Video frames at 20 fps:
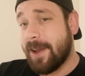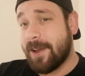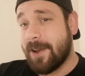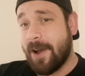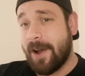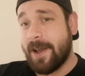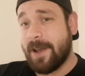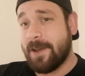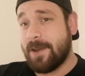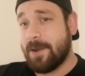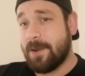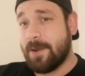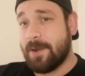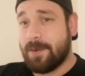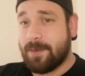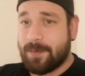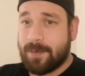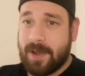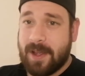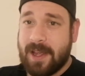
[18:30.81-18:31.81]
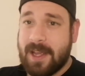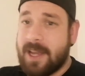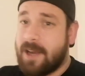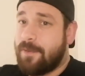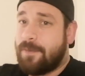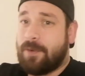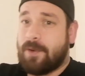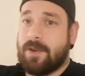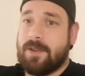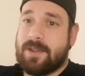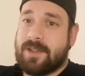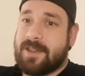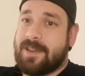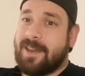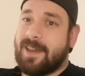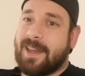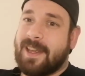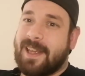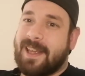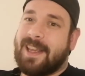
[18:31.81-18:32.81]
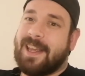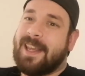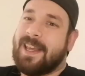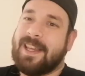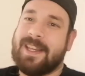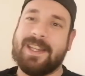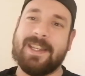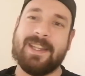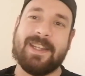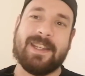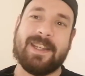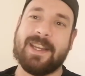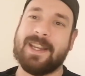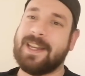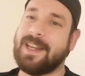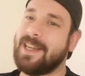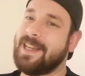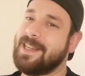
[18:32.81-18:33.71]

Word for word: kind of inference that he